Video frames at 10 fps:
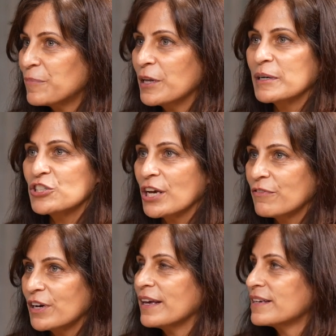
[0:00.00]
pretty much
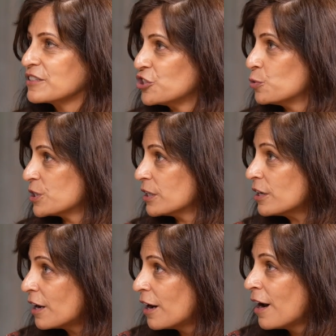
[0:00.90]
every day as a
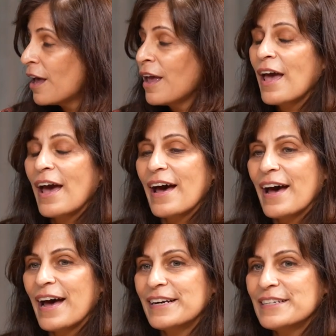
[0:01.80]
tutor.
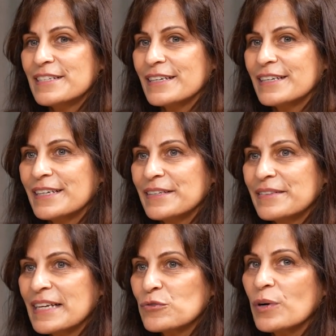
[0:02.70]
And
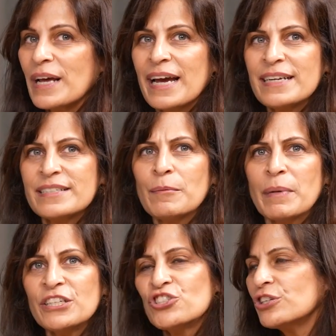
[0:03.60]
that's what I tell
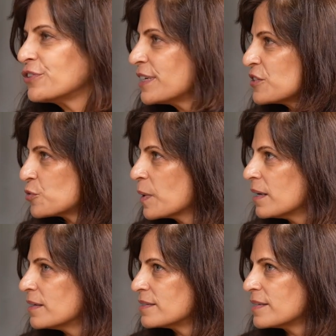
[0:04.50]
my children as
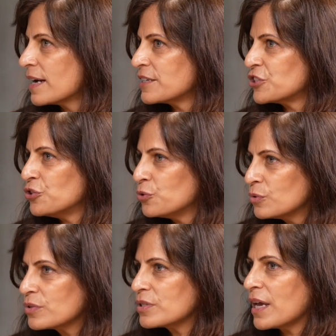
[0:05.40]
well, is that
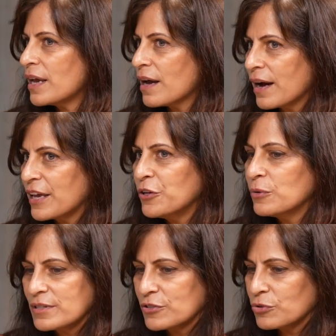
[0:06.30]
use AI,
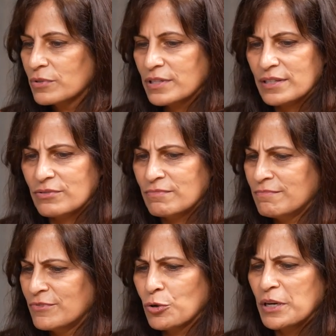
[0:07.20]
use the tools. There's
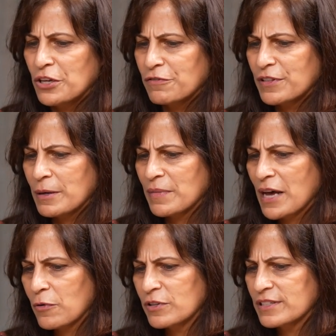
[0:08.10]
so many of them
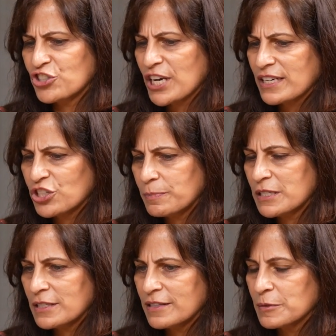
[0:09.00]
now. There's
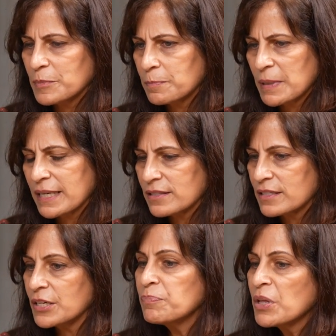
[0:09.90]
ChatGPT, there's
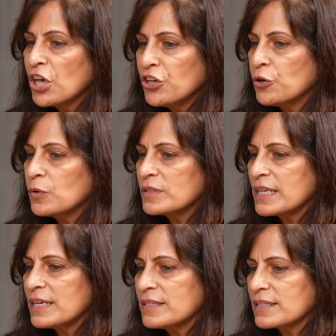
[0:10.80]
Perplexity. Use
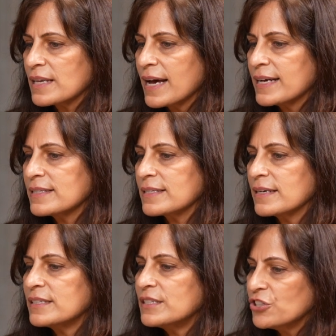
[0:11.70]
these as
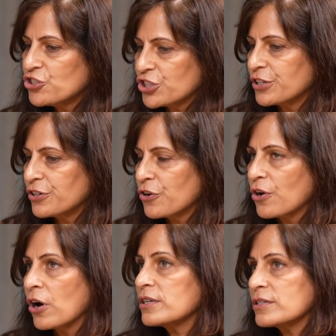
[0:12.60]
a teacher,
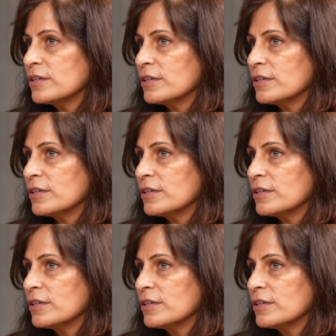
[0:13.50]
not